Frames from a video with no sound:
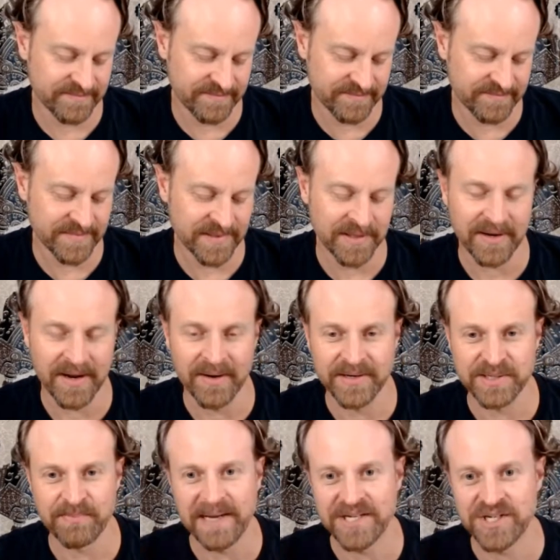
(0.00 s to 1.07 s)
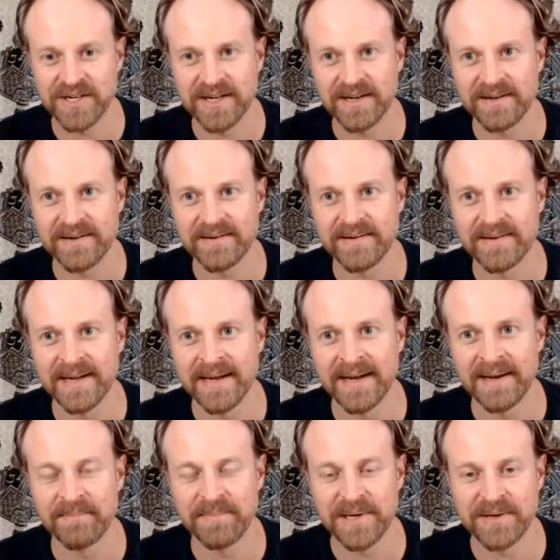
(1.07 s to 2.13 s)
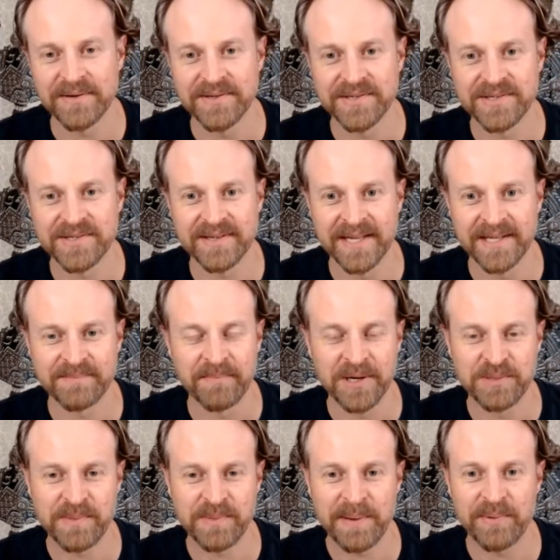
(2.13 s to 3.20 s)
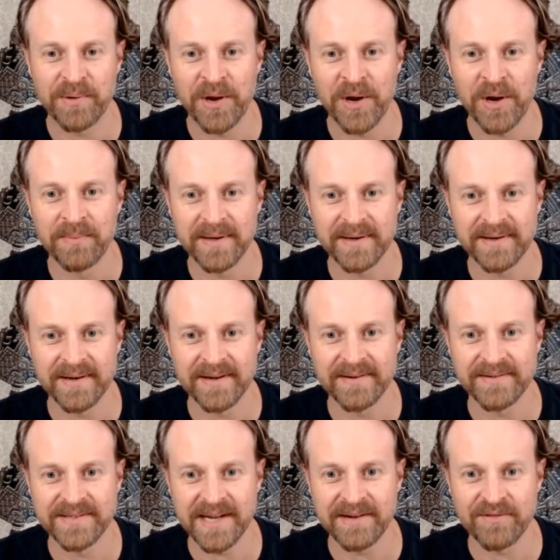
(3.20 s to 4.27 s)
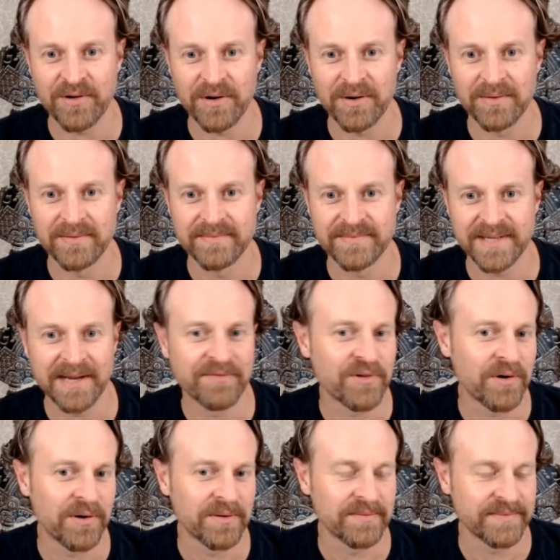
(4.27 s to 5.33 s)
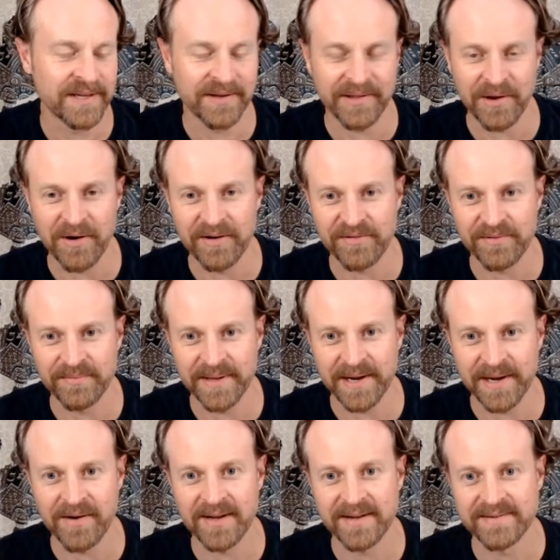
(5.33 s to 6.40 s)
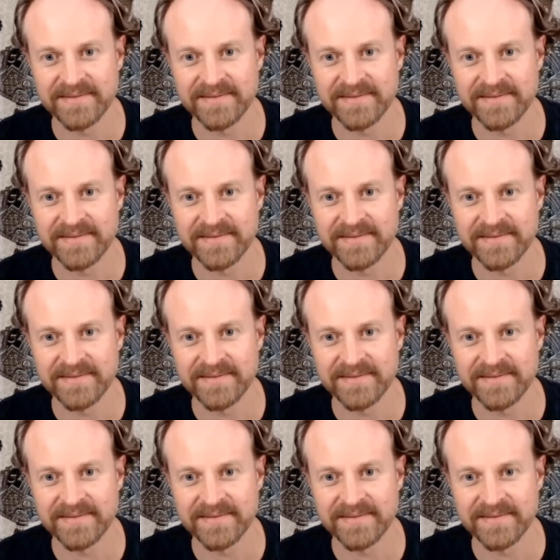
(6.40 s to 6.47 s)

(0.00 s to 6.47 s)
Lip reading: look, I'll just mention it because most people will know, but, Dave Grohl, the guy from that guy,